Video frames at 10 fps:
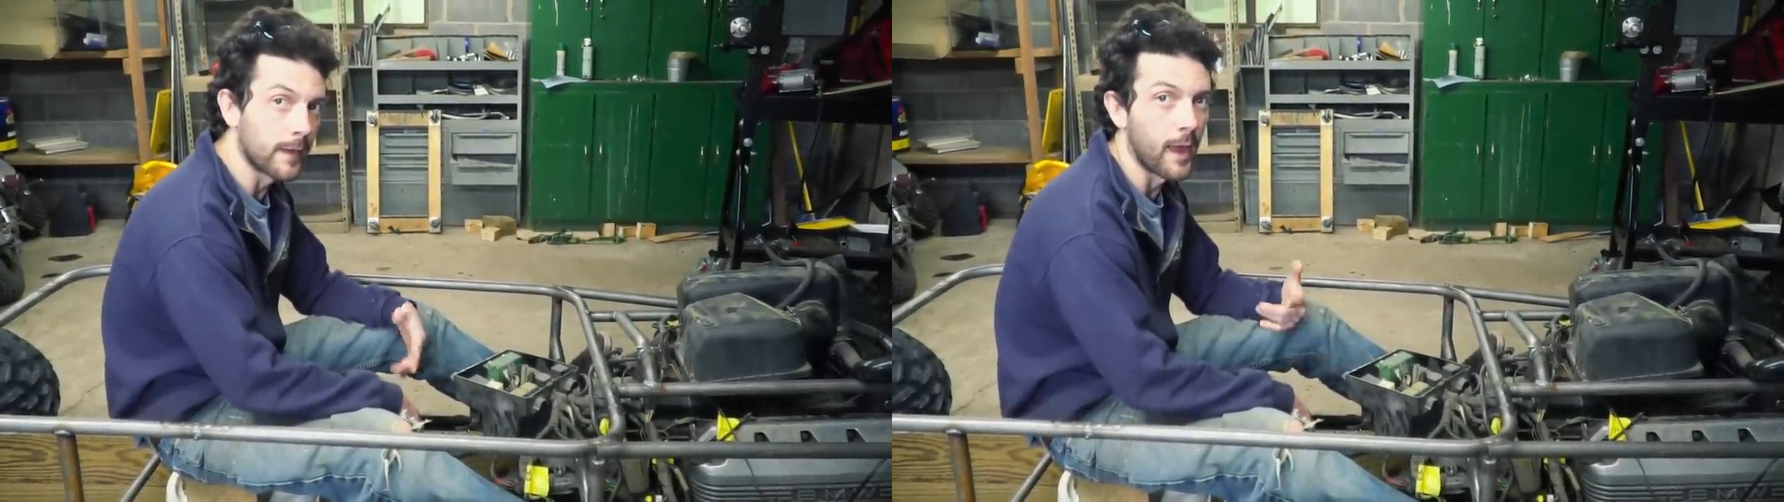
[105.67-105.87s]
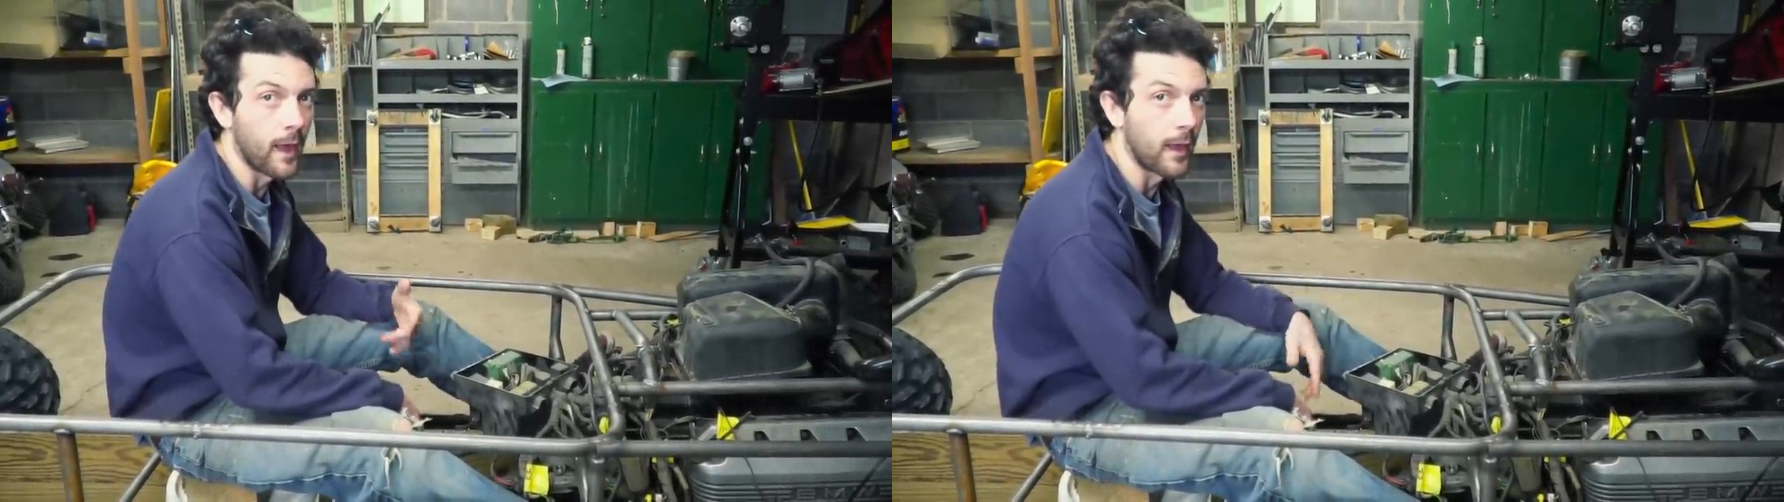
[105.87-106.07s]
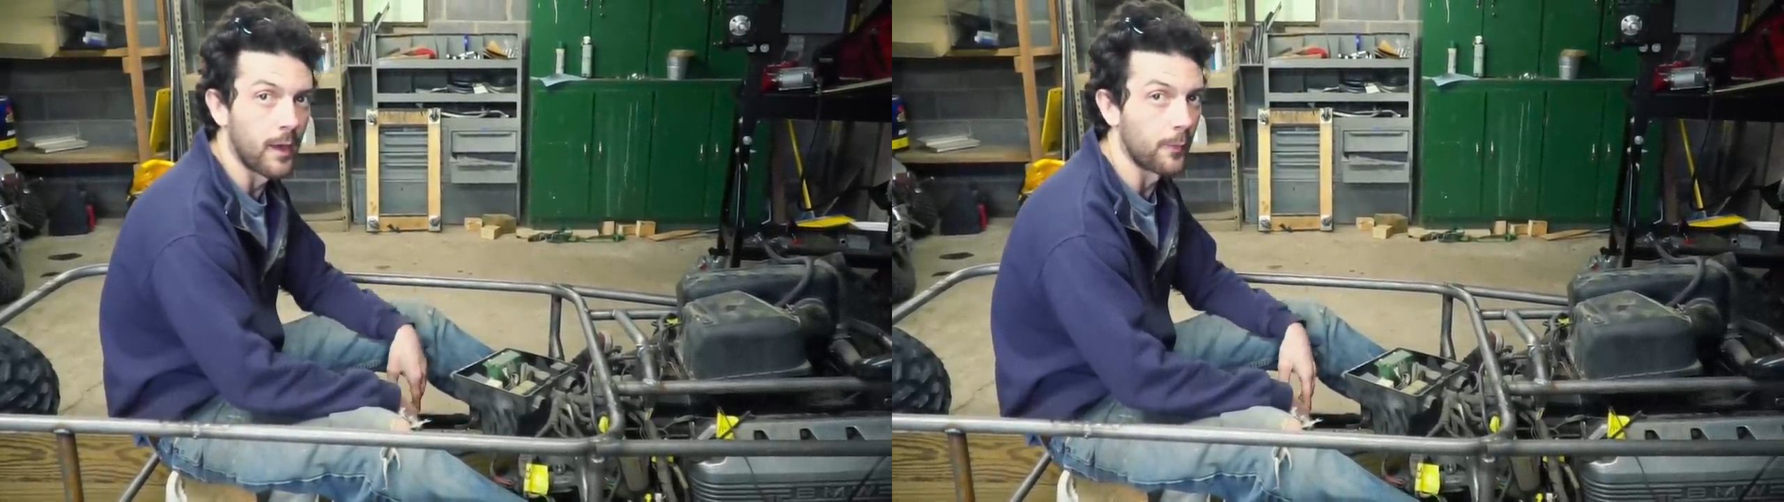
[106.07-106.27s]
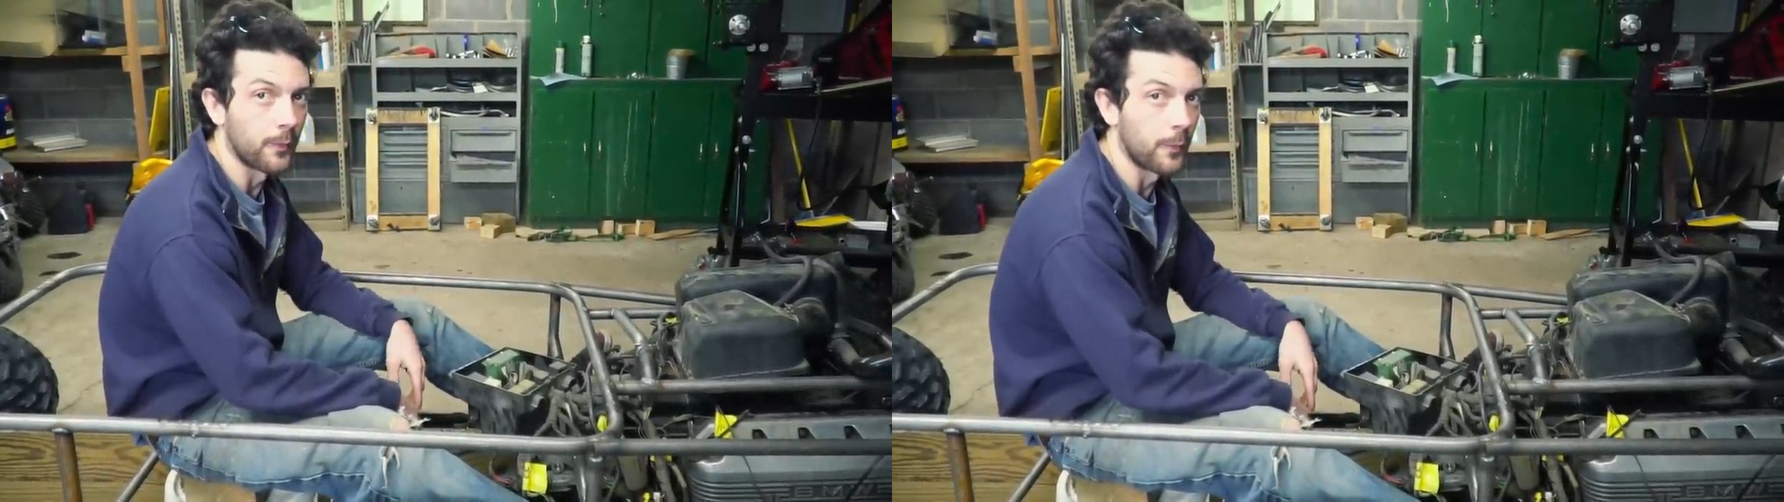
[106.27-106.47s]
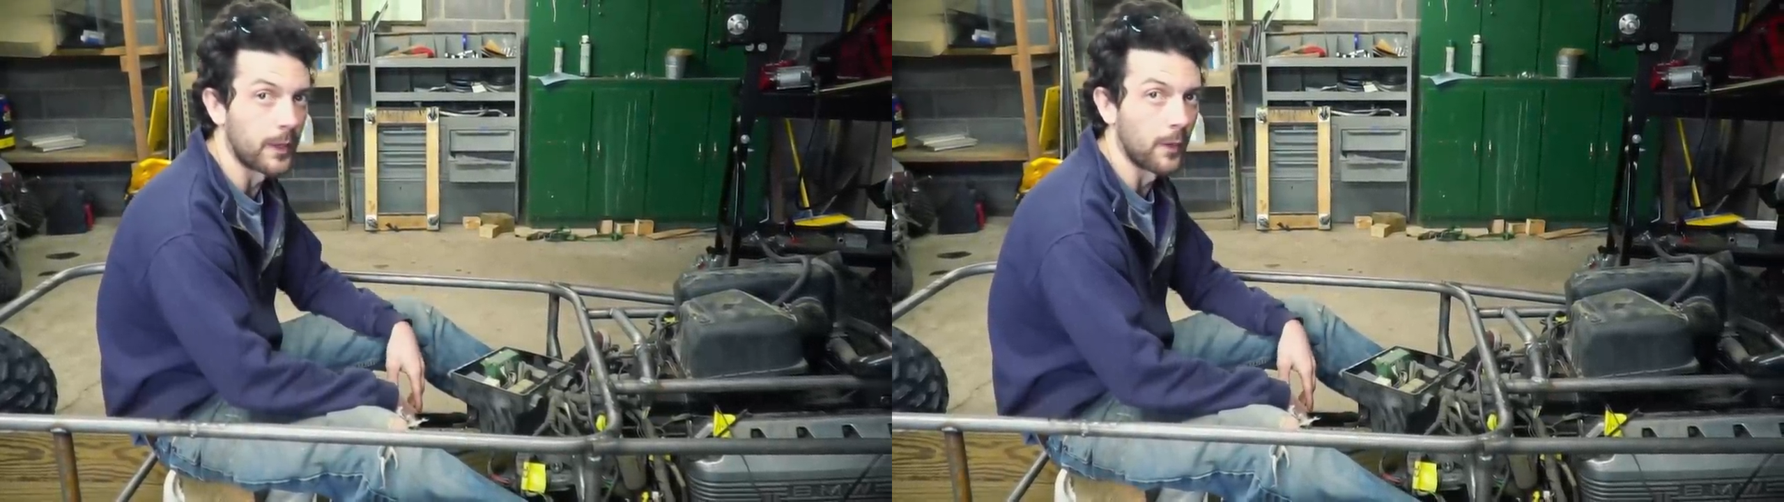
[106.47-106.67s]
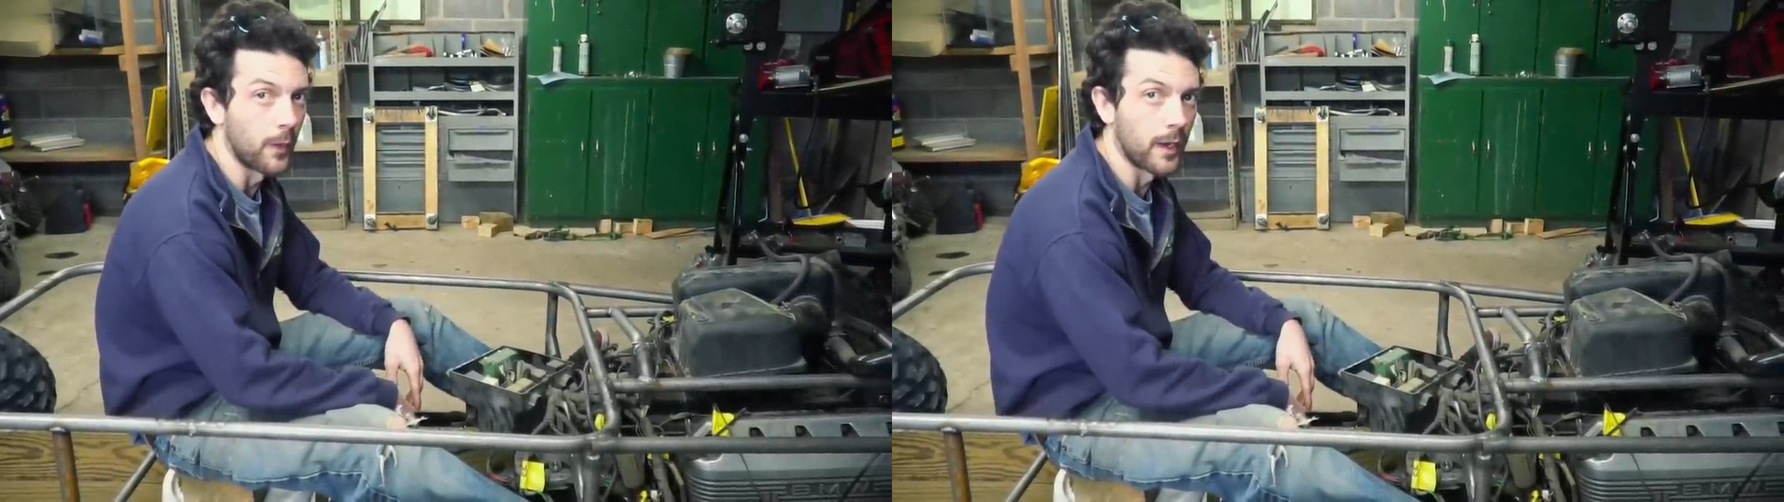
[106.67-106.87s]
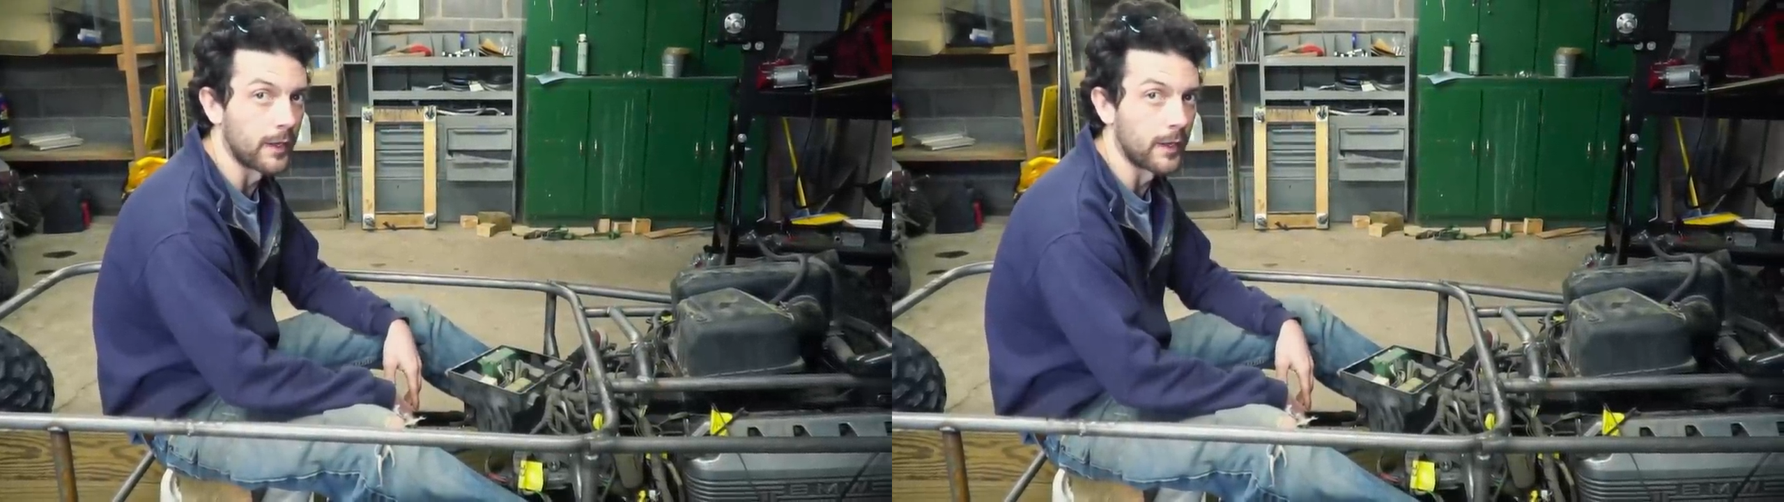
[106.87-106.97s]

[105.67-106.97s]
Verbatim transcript: Yeah, and we don't want